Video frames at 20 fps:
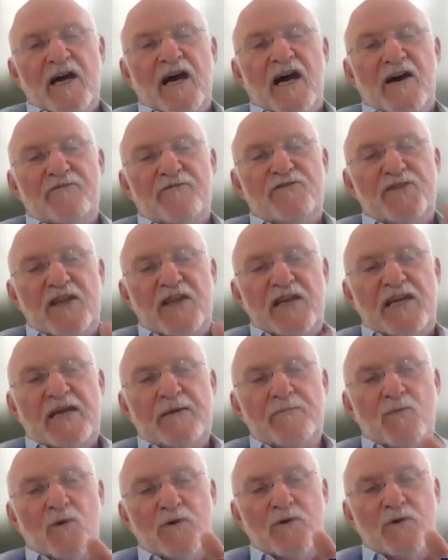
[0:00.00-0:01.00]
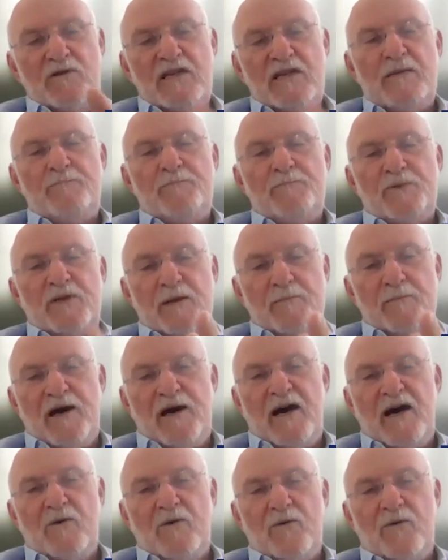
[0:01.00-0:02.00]
of thinking more deeply
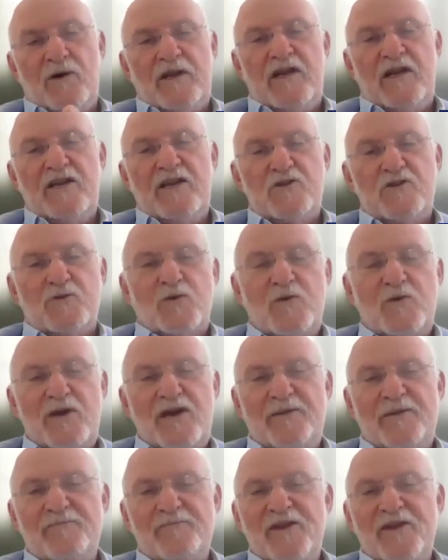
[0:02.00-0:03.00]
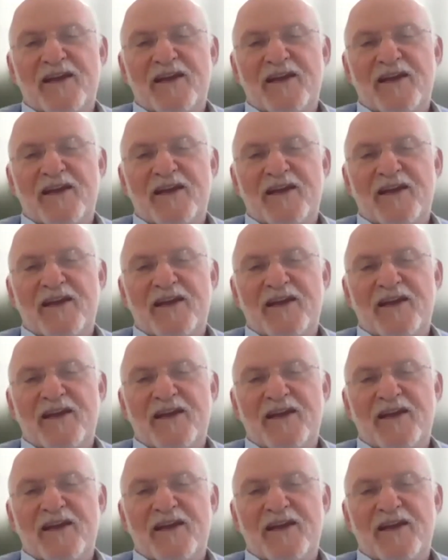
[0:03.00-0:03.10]
about what it is we read.